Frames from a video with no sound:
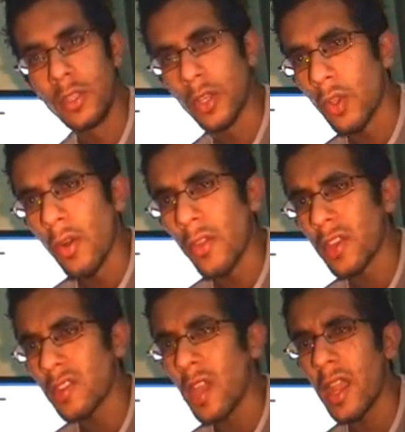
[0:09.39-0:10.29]
You go on
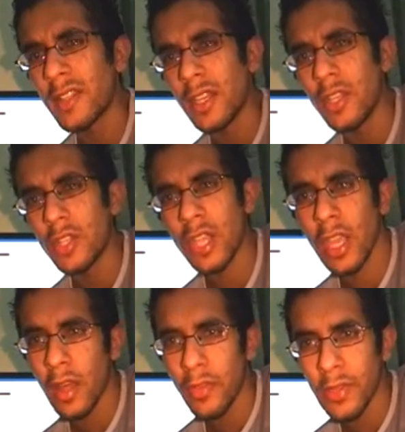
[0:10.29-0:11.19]
their site and you
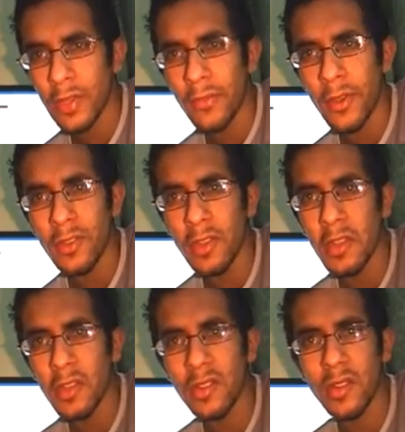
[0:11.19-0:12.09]
check out the
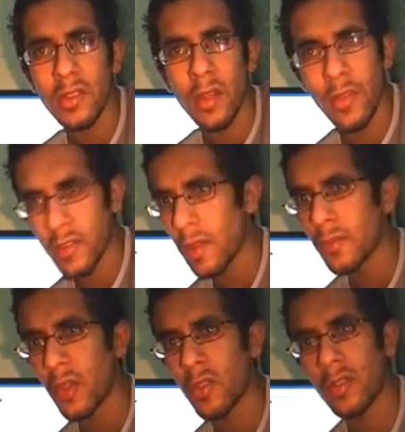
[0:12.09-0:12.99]
differences on the
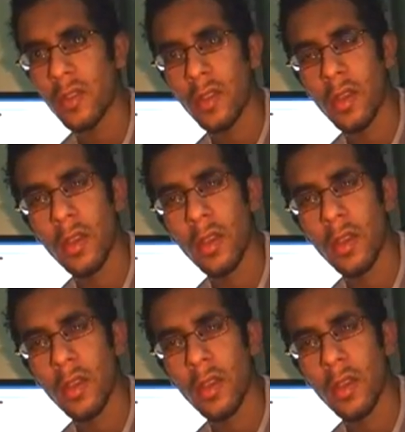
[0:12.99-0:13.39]
Samsung's